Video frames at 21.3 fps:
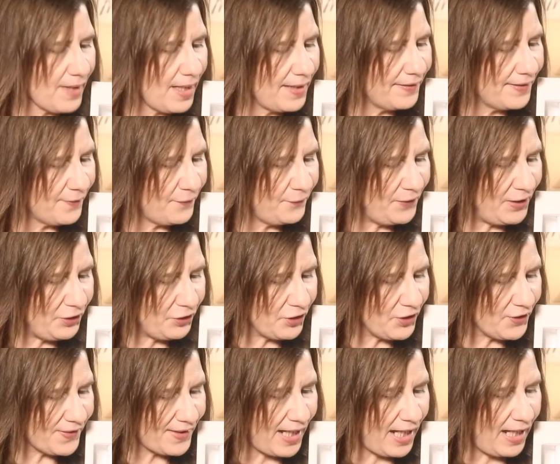The
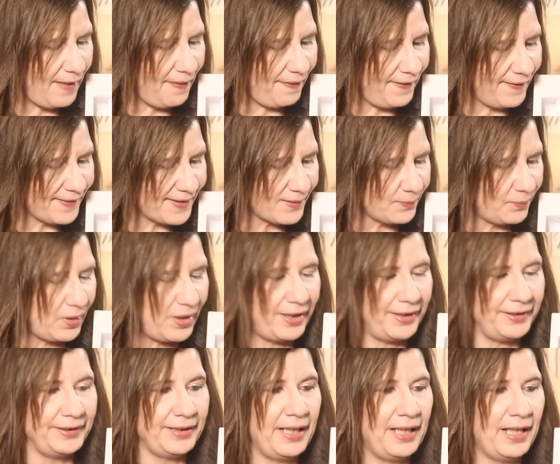features on this
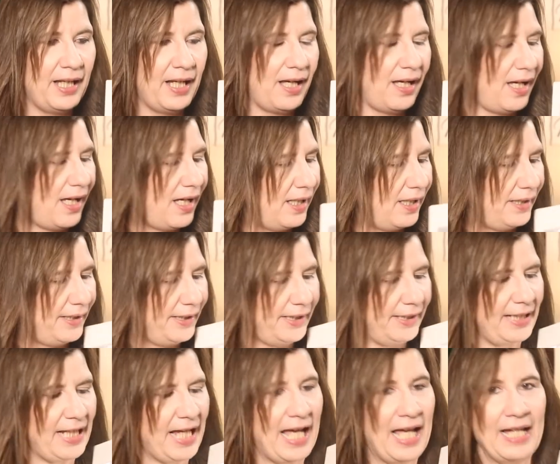one,
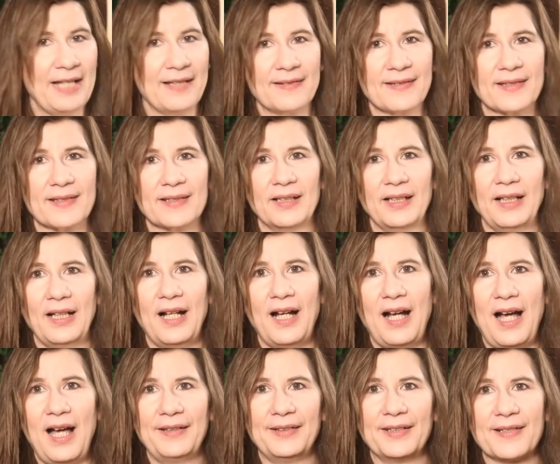it has
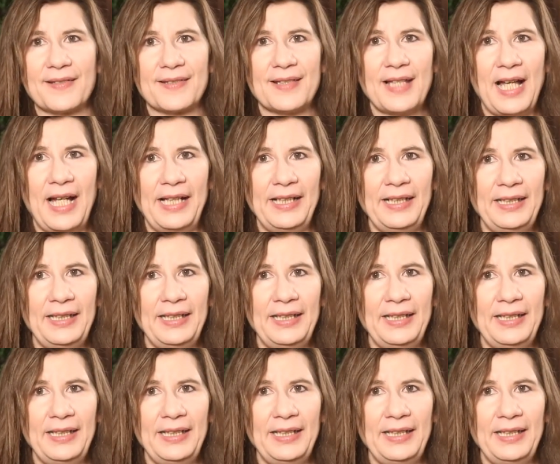on the side